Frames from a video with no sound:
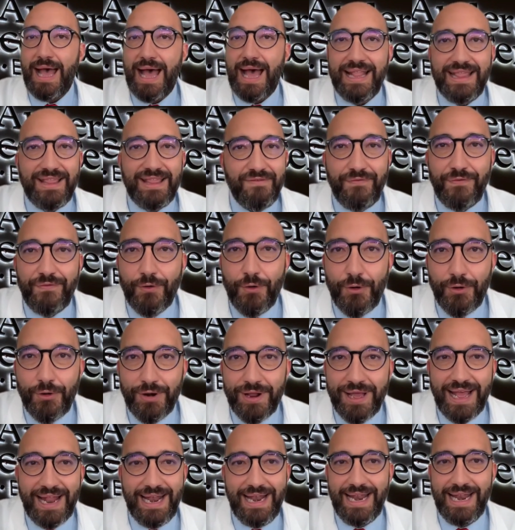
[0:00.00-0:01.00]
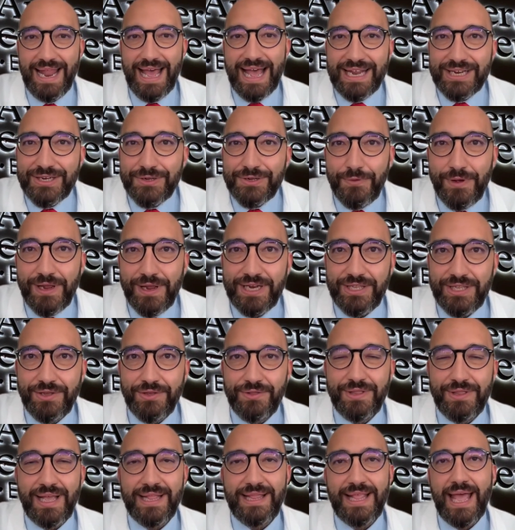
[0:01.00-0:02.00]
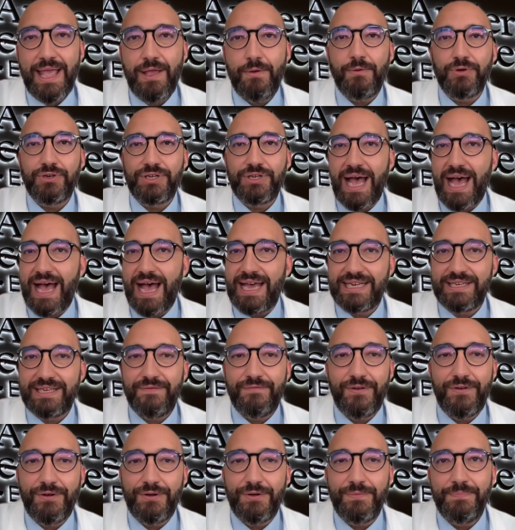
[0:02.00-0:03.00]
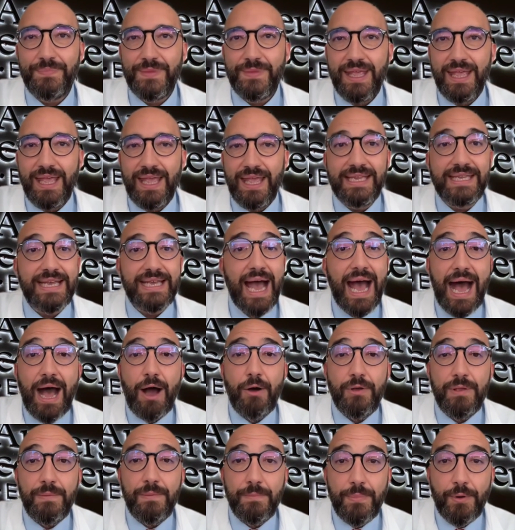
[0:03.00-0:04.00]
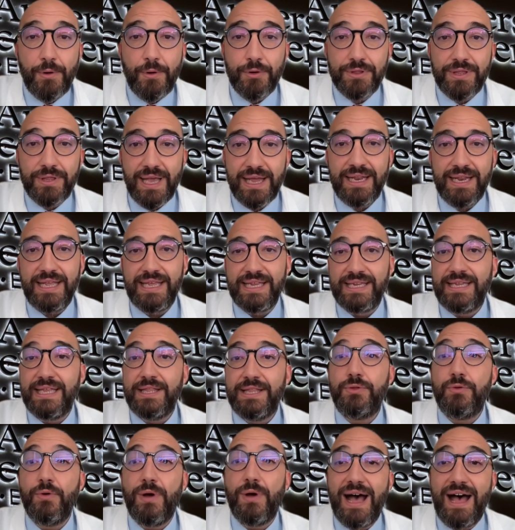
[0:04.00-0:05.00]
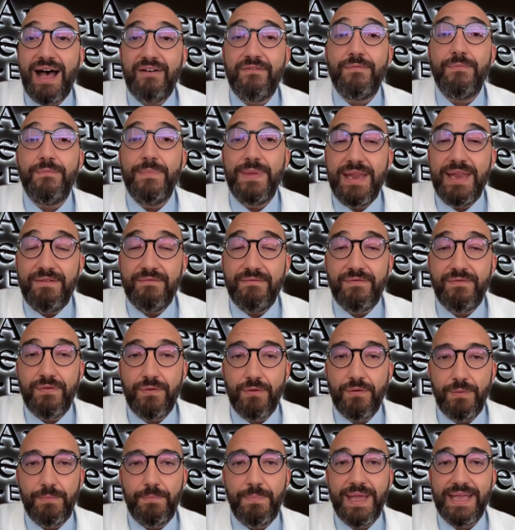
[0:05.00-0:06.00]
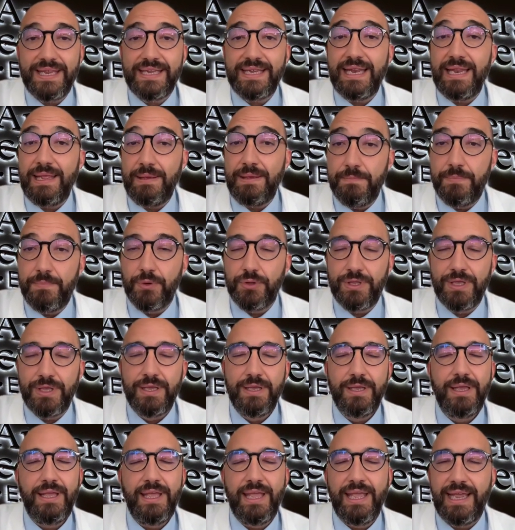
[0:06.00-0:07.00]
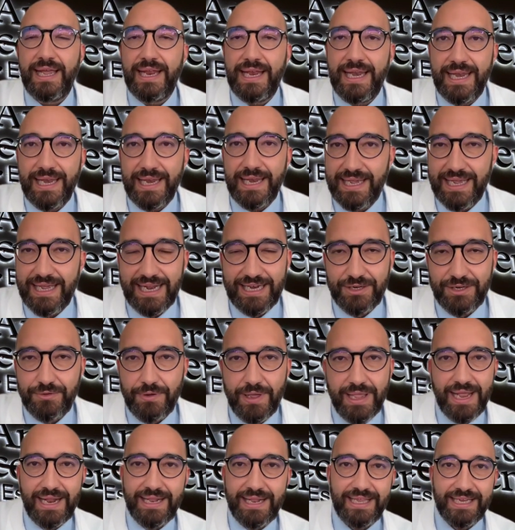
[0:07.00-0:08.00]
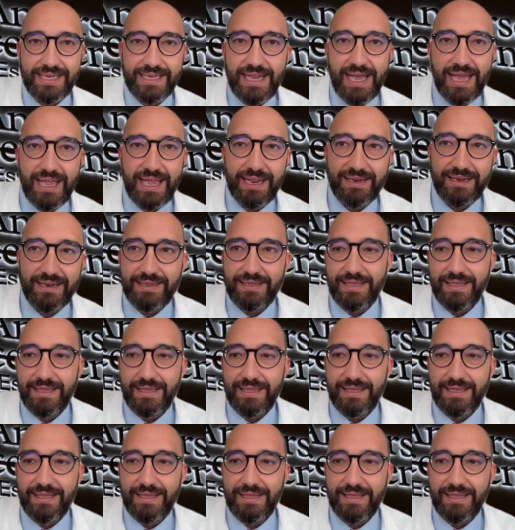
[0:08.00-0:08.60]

And the fourth and last question that I was asked for is, how important is it to have meaningful patient input in clinical trial design?